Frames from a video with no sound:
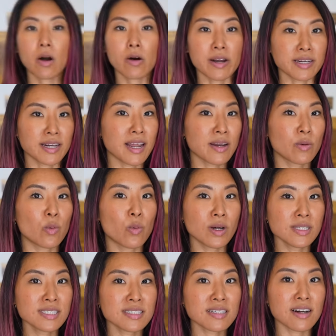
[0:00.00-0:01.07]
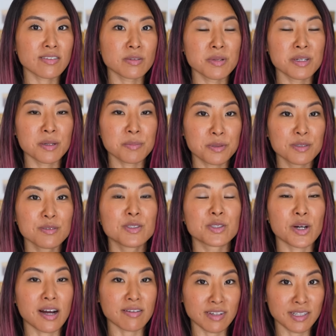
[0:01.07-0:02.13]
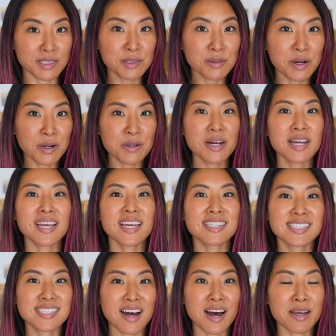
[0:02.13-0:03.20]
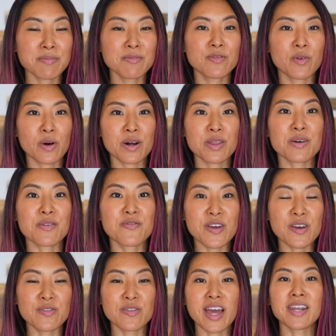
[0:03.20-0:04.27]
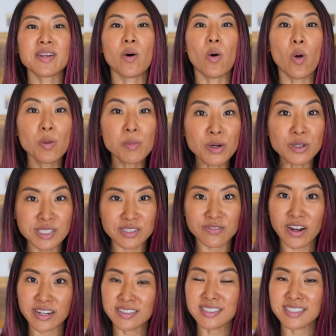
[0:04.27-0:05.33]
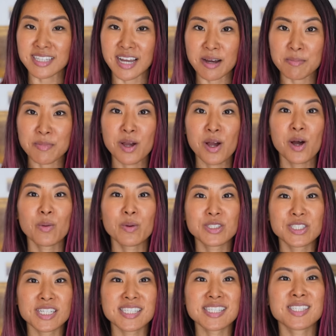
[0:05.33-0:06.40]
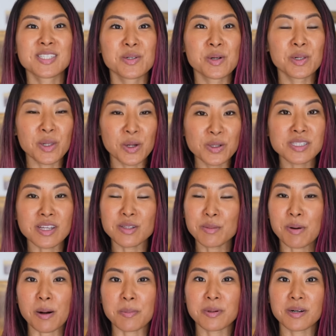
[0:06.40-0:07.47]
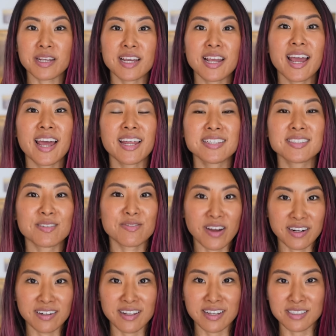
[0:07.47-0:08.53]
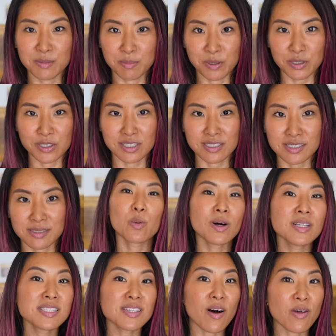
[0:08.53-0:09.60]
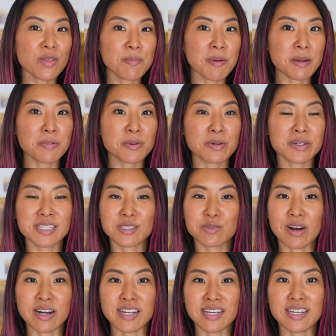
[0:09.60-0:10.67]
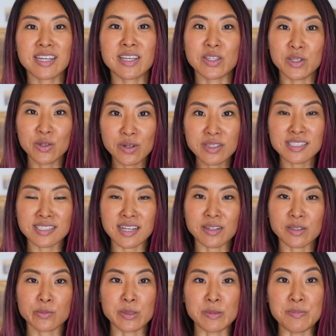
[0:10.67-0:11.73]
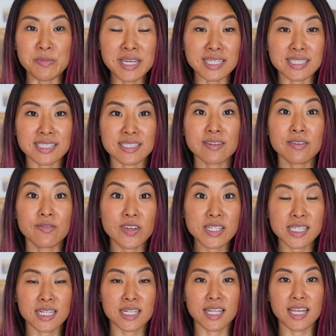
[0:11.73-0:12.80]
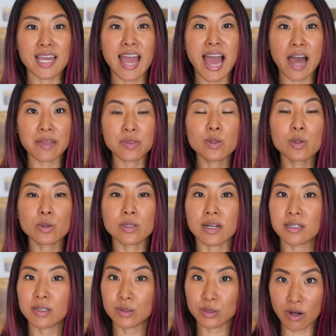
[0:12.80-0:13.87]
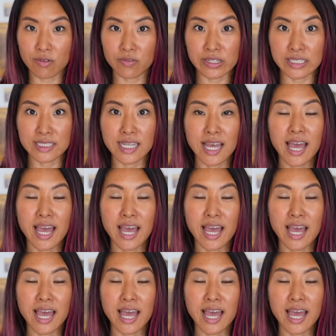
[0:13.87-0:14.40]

All right, and once the government approves your avalúo, it's time for the fifth and almost final step, which is to close on the property and finalize the purchase. Once all the paperwork is ready, you and the seller would meet physically at the notario's office